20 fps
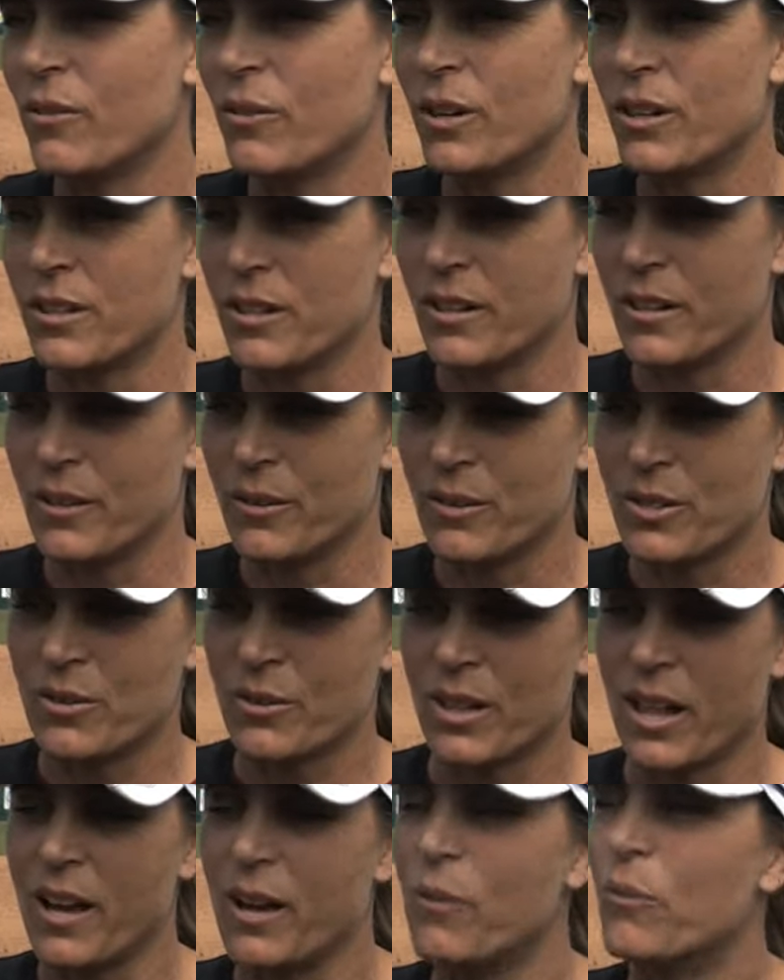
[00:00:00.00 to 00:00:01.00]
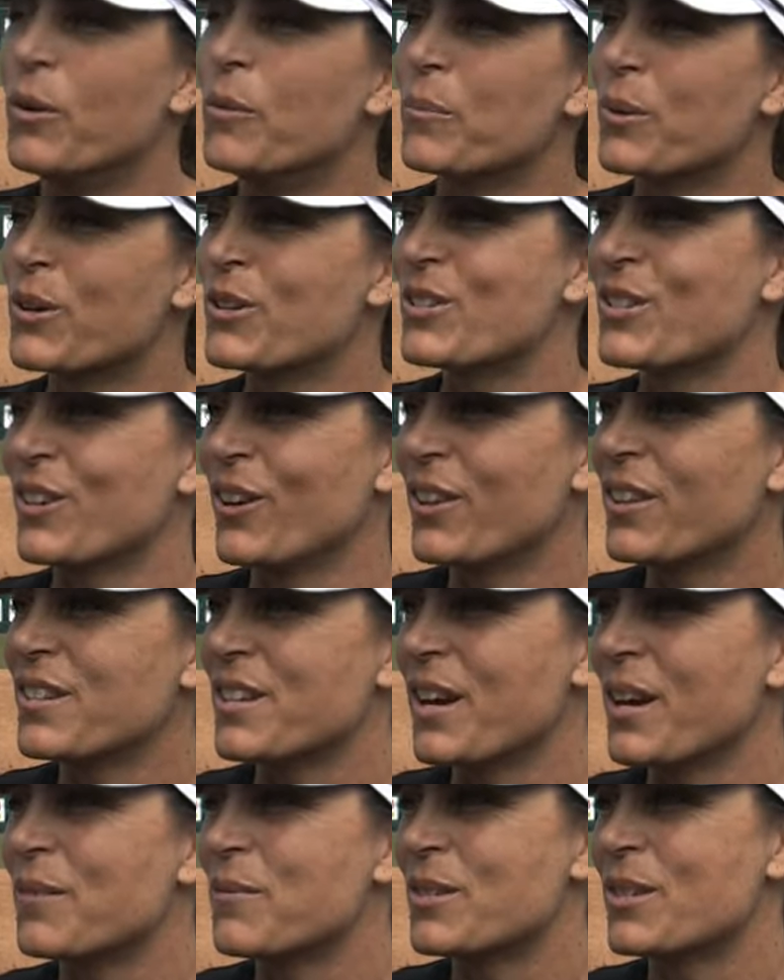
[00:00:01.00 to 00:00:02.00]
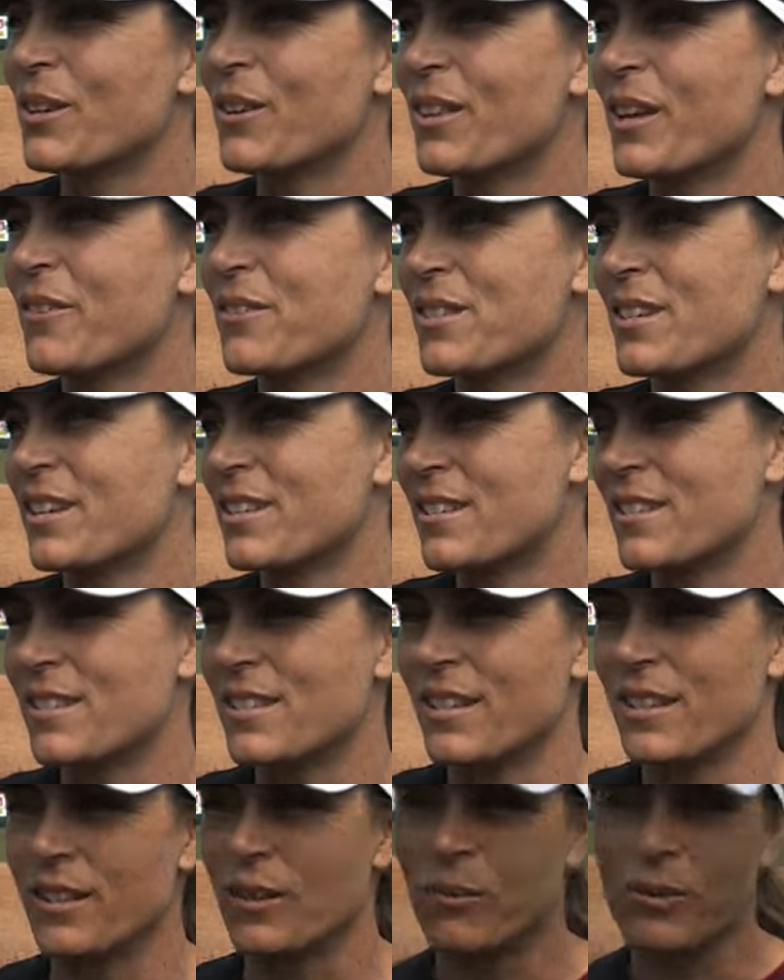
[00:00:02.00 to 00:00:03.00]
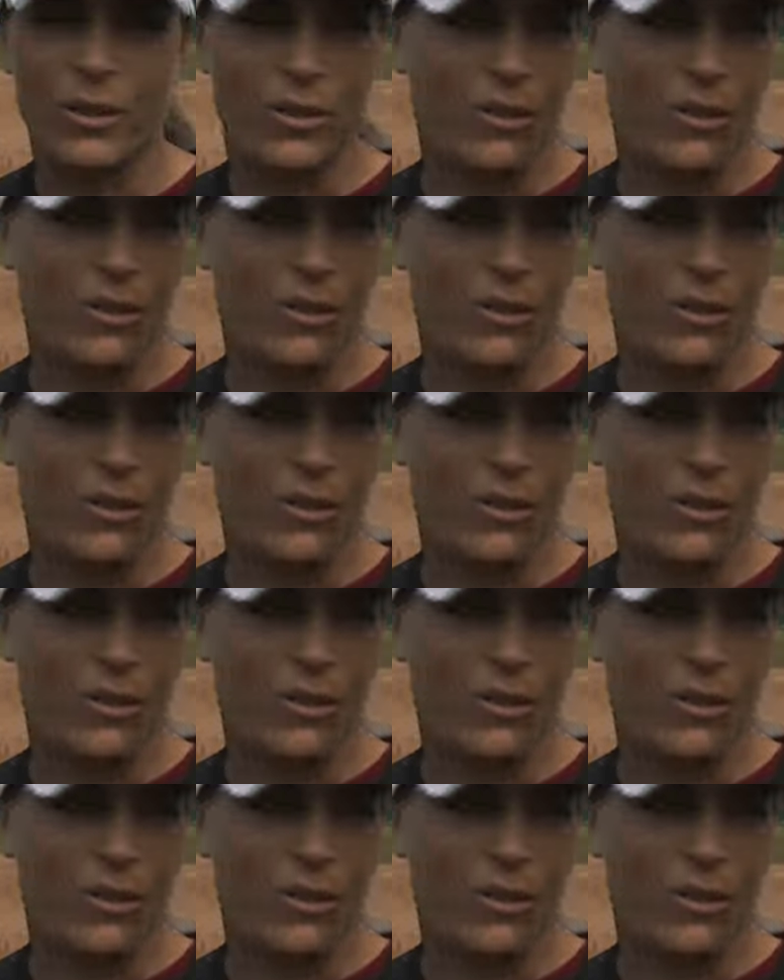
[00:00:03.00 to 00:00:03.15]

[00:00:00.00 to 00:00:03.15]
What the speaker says: You want to rely on one person all the time, so that was nice to see that